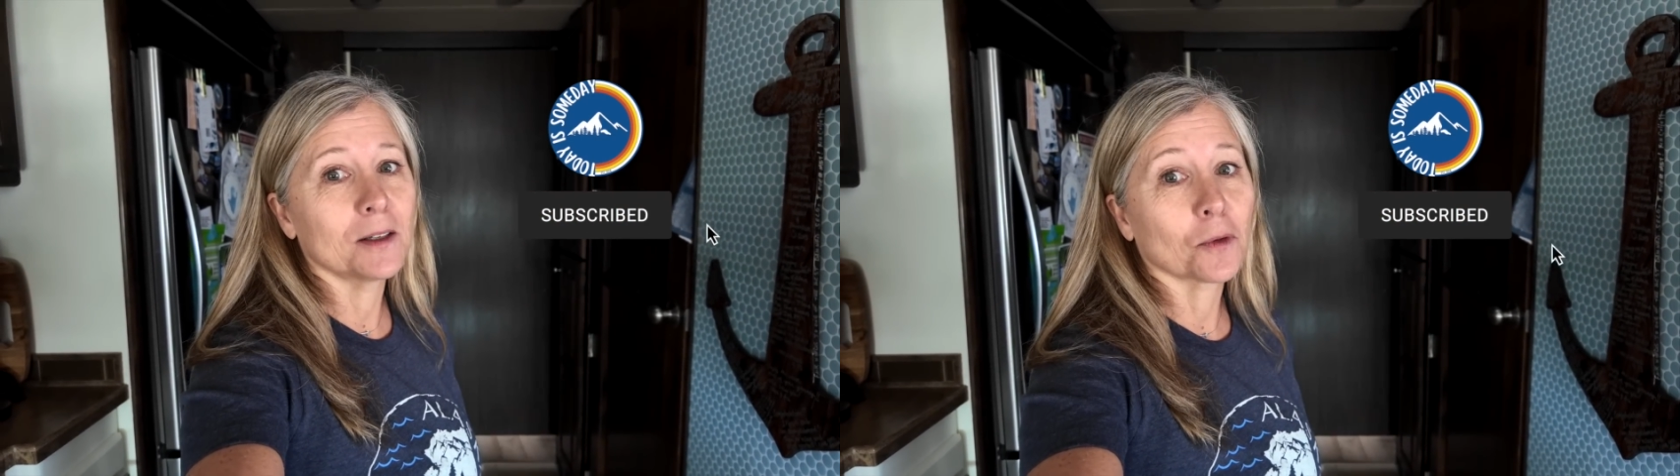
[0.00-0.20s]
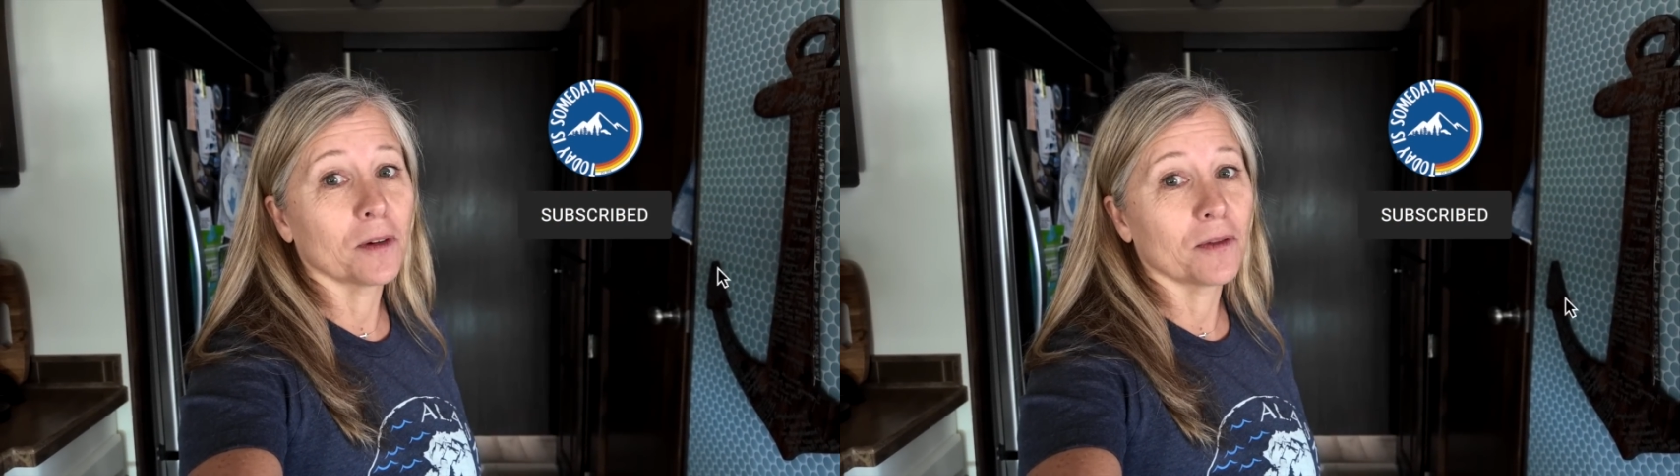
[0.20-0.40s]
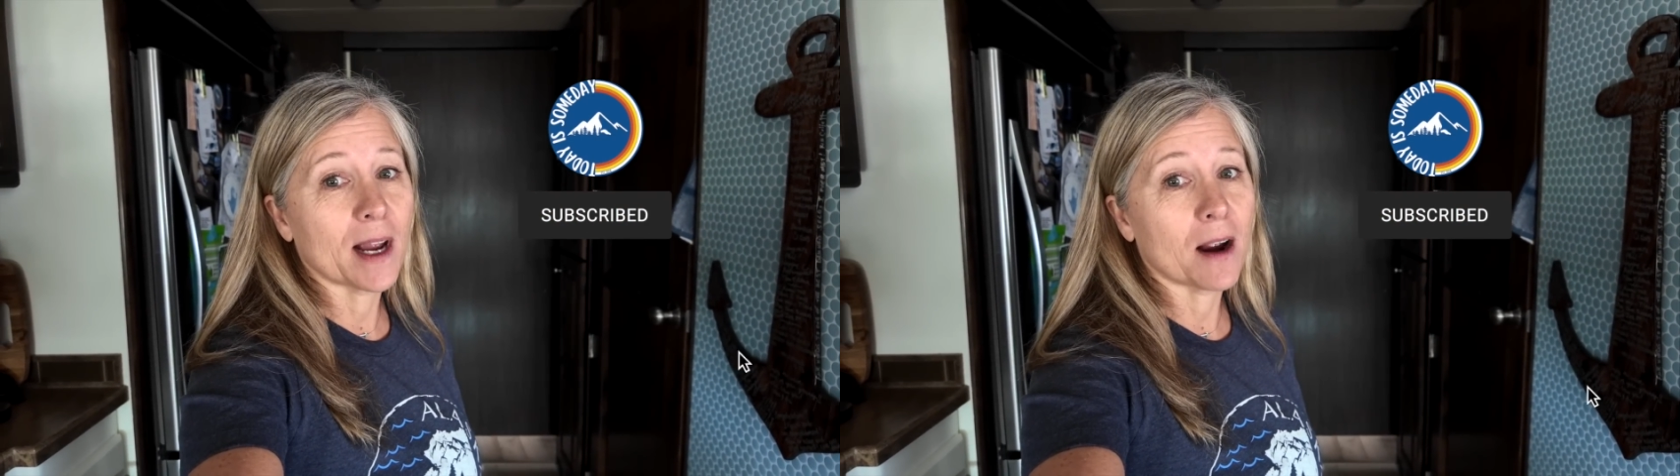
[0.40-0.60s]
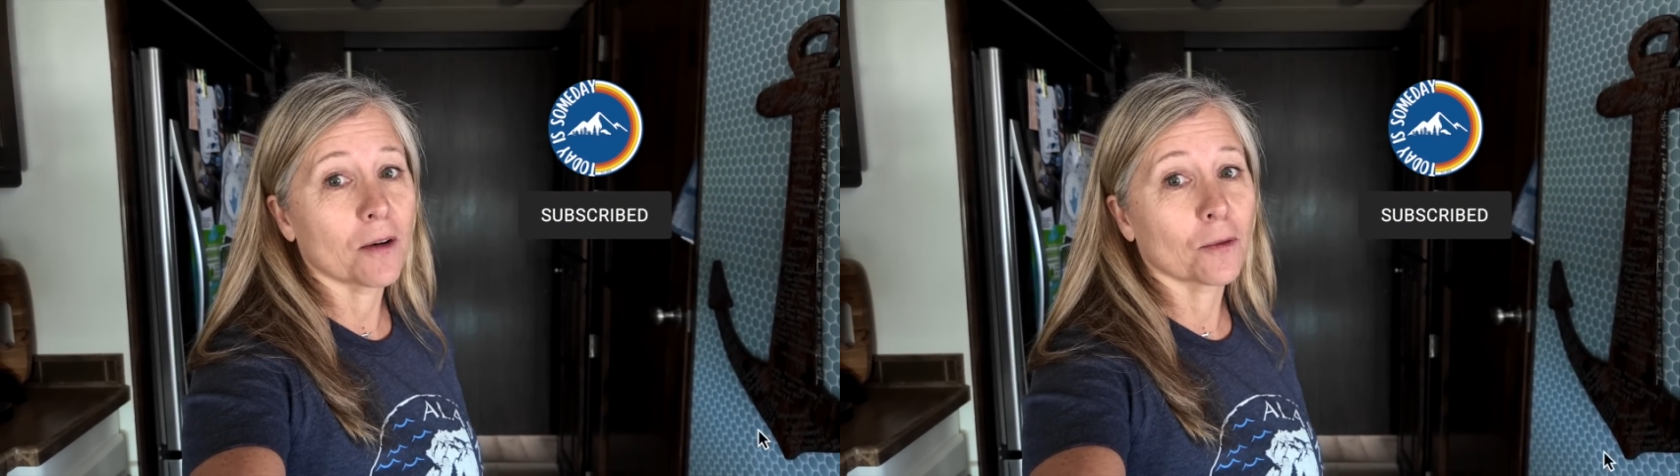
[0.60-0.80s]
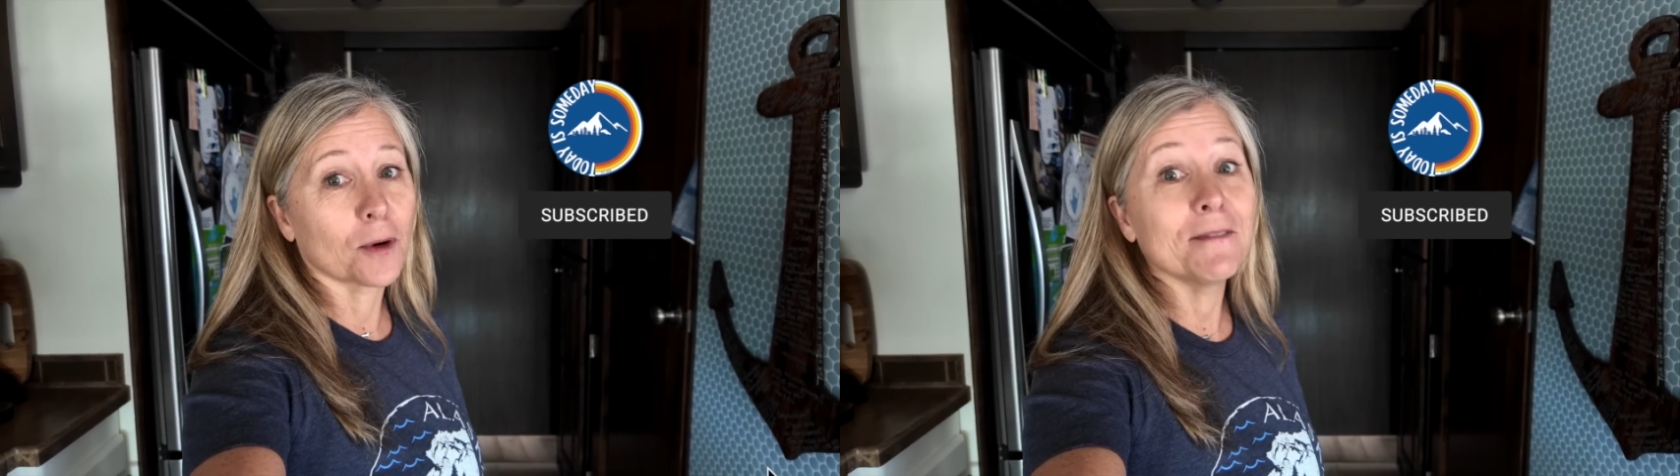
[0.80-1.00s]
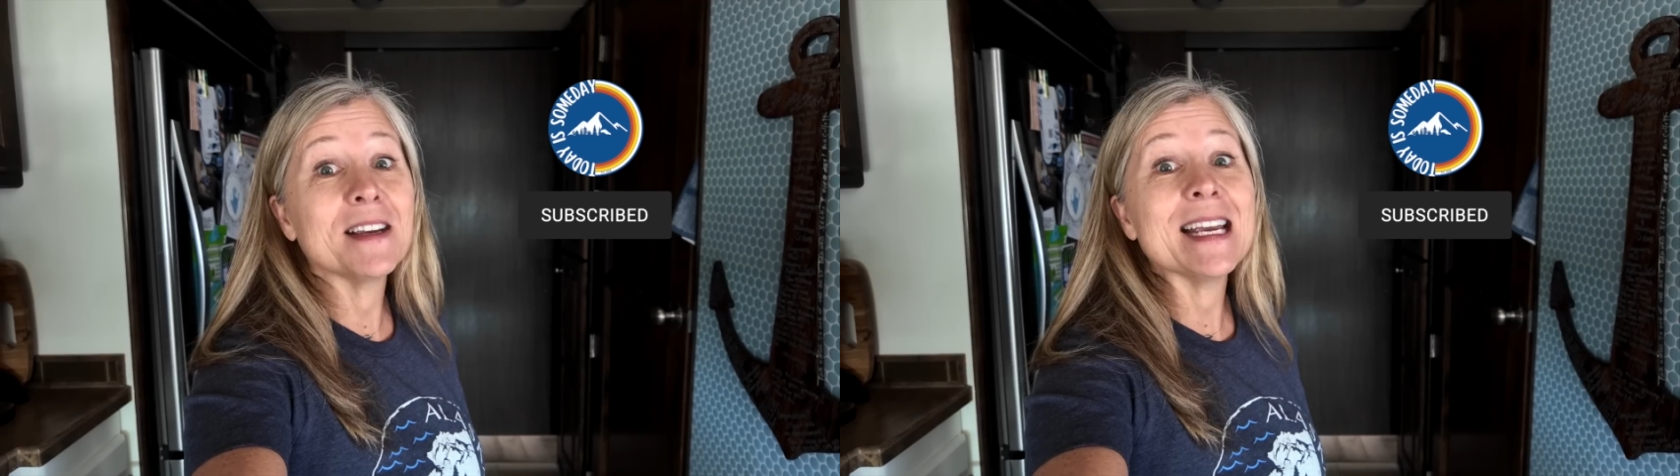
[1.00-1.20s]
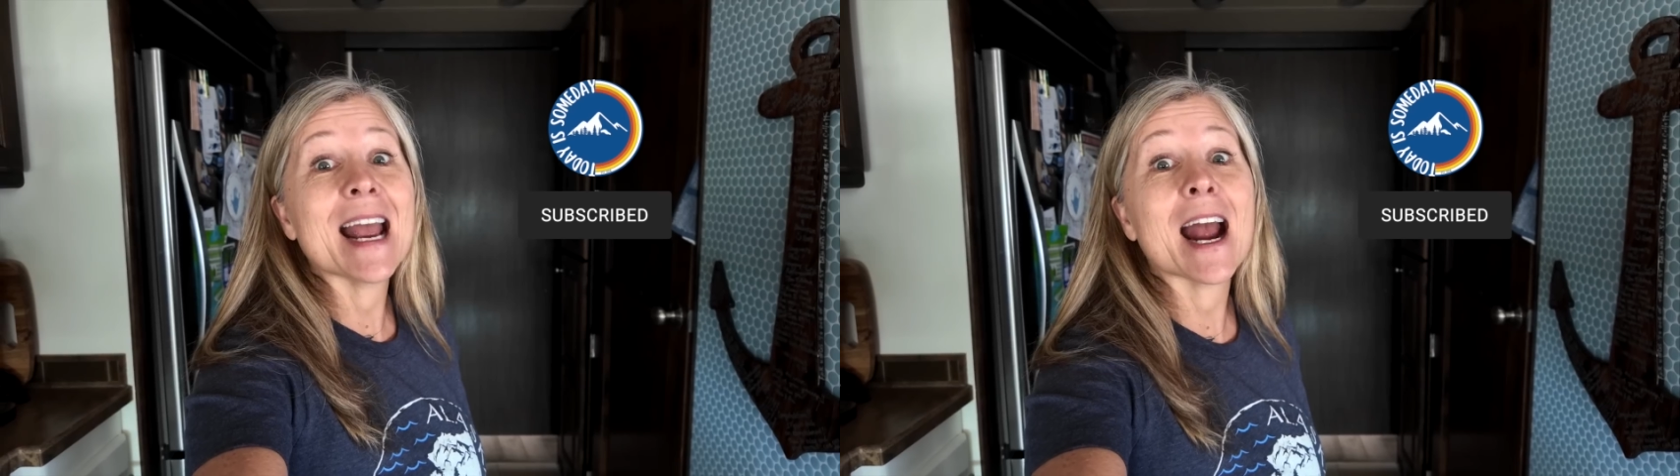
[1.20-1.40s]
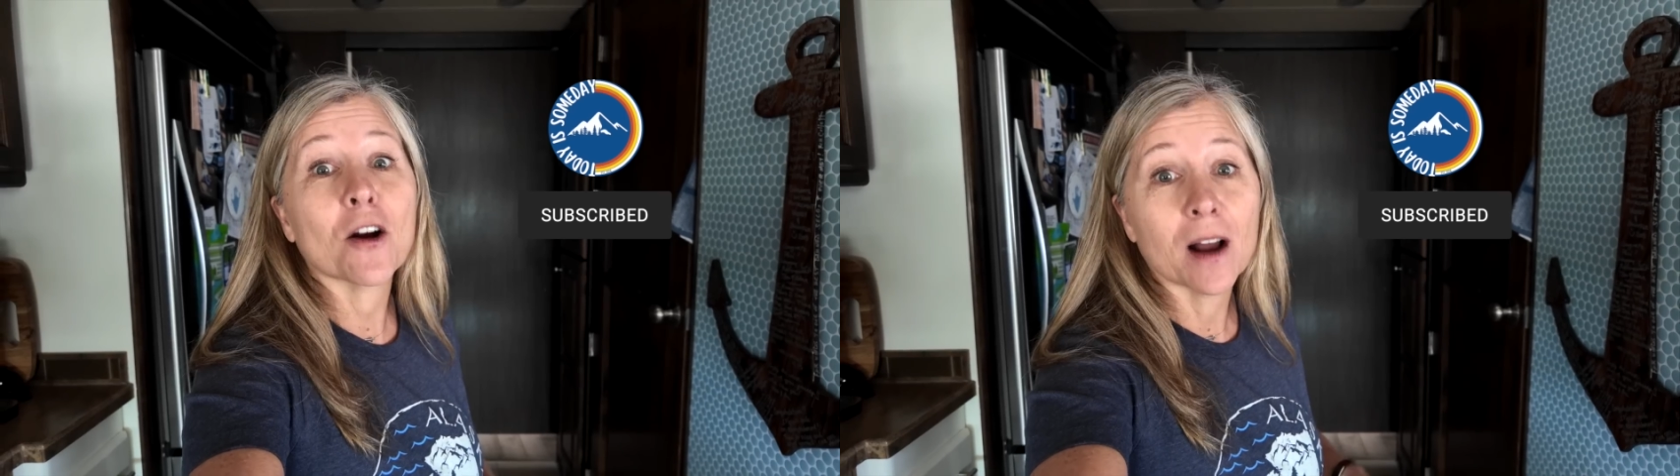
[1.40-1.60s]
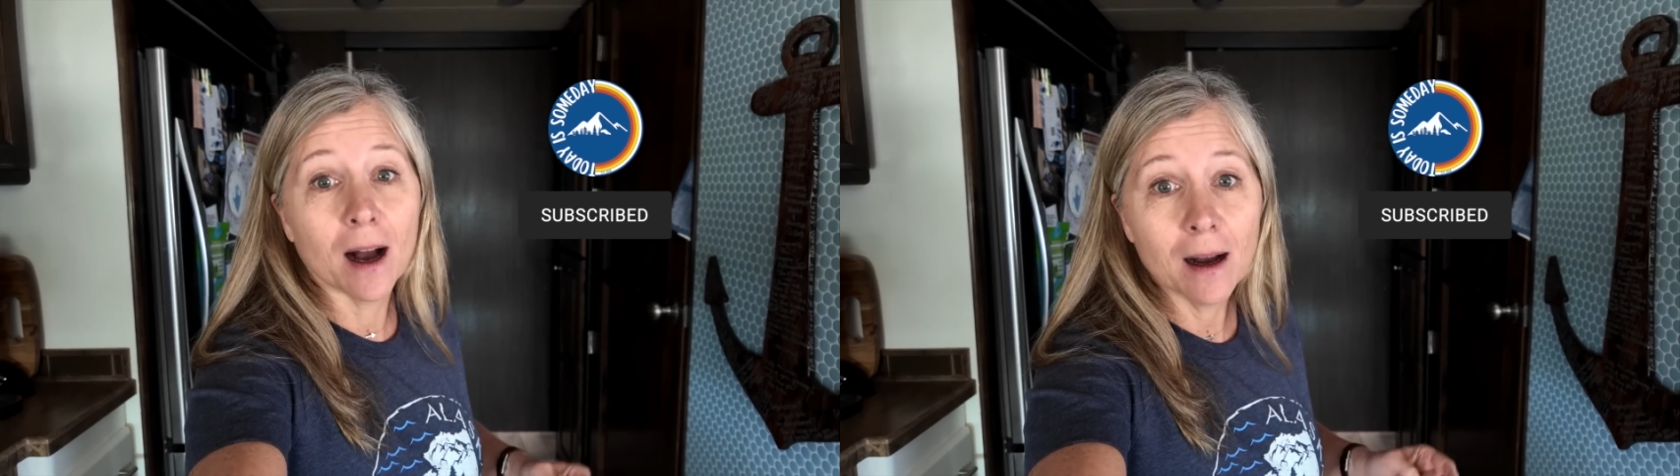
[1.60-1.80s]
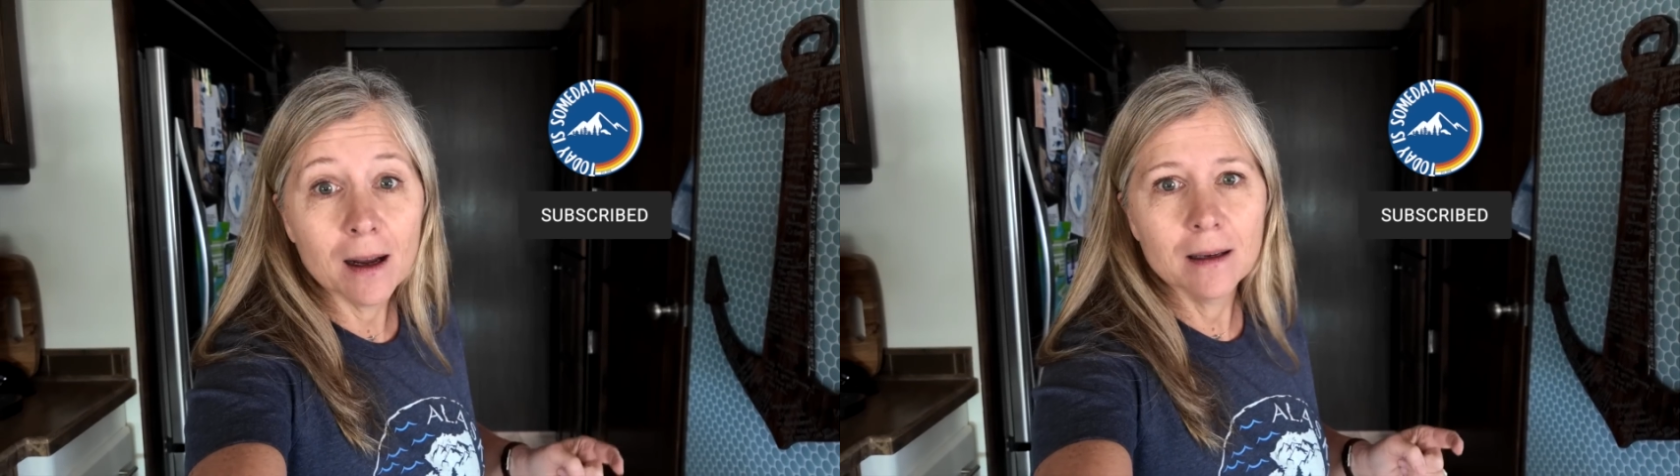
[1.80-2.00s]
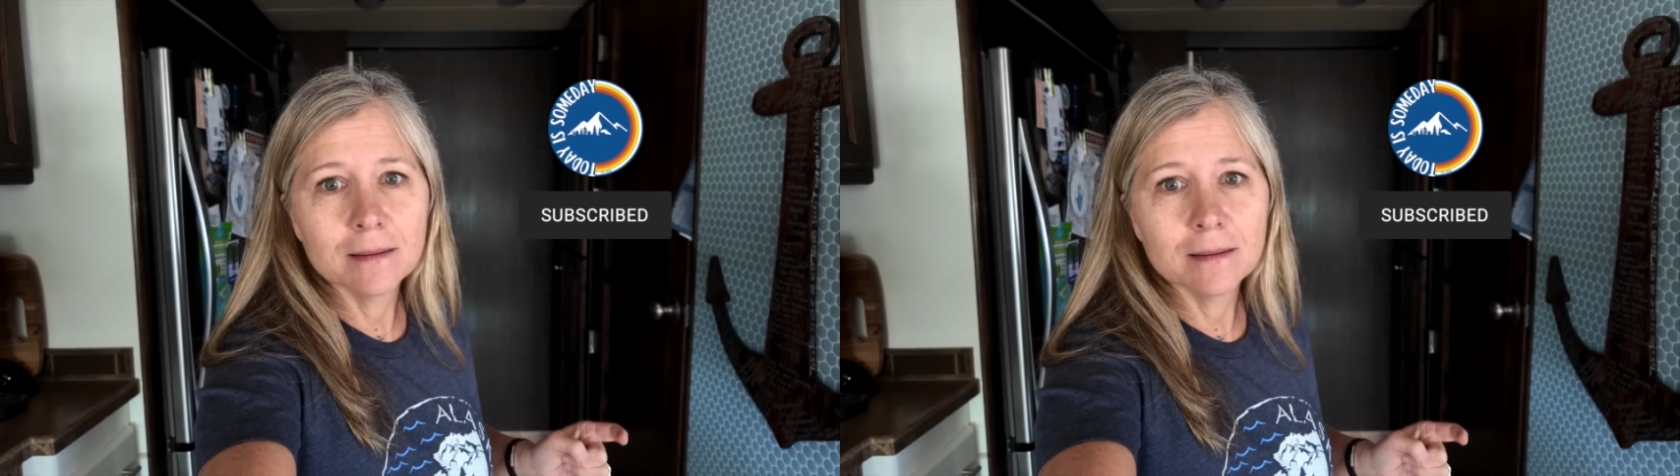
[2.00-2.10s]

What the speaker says: Riviera.